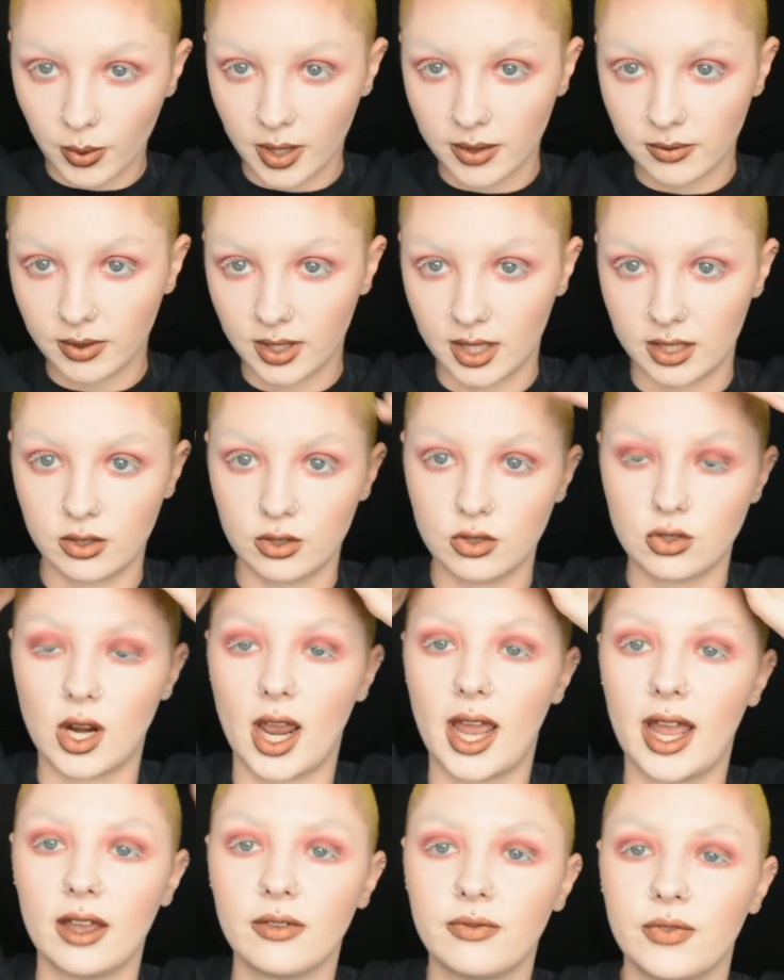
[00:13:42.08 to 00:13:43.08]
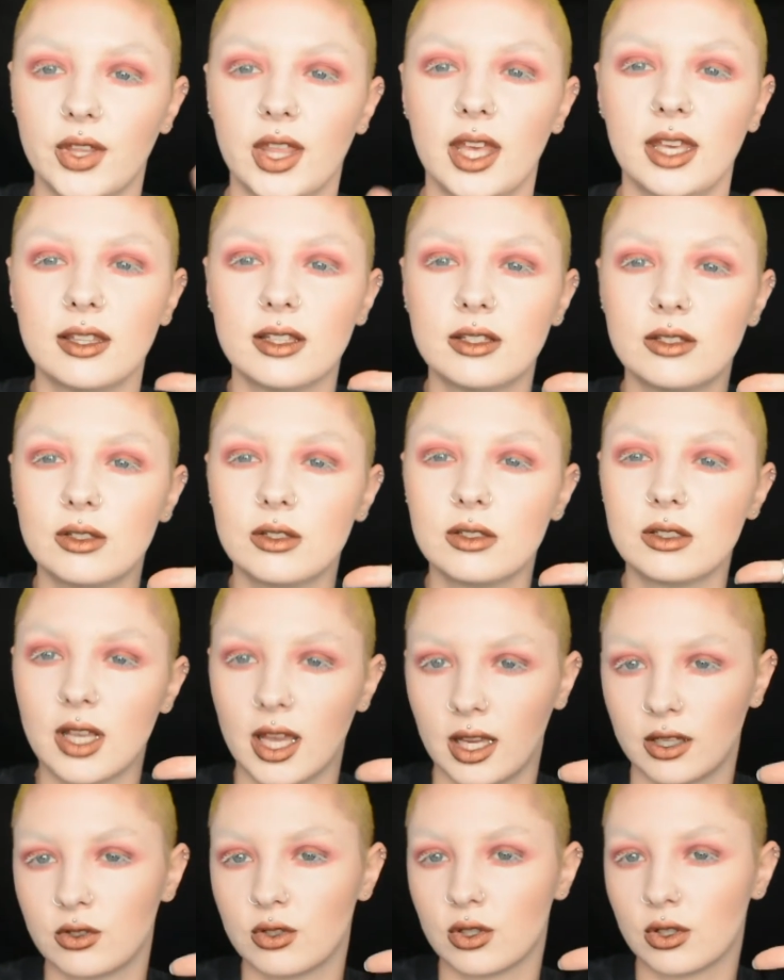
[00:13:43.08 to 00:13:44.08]
Wait for that to dry. I feel like this looks
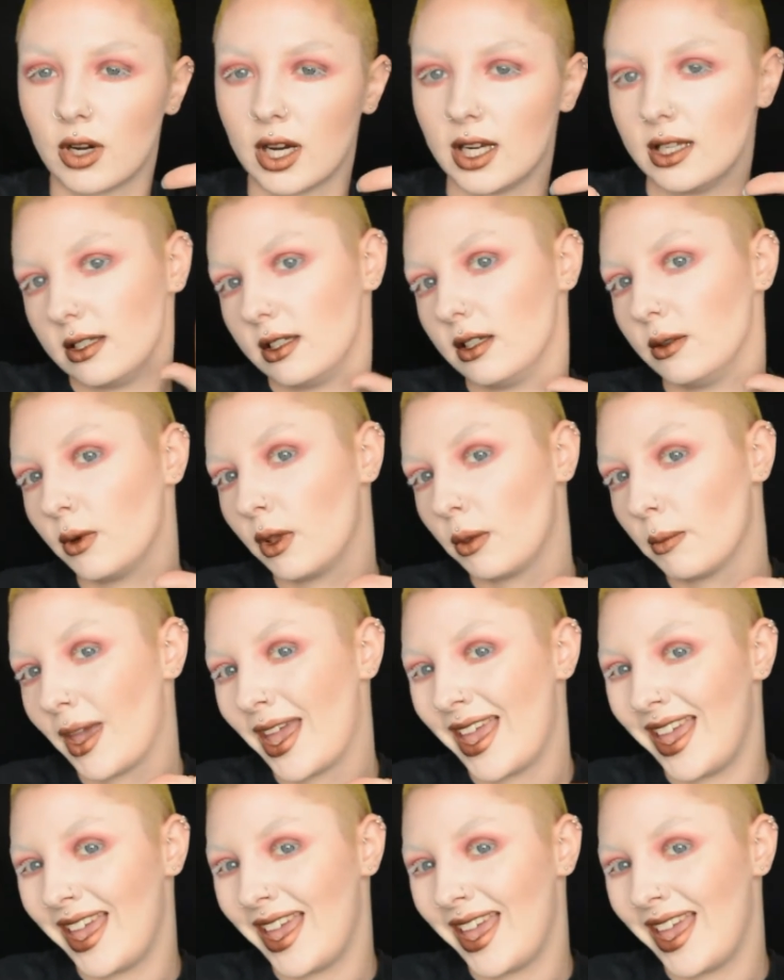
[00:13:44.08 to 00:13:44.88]
extra crazy with my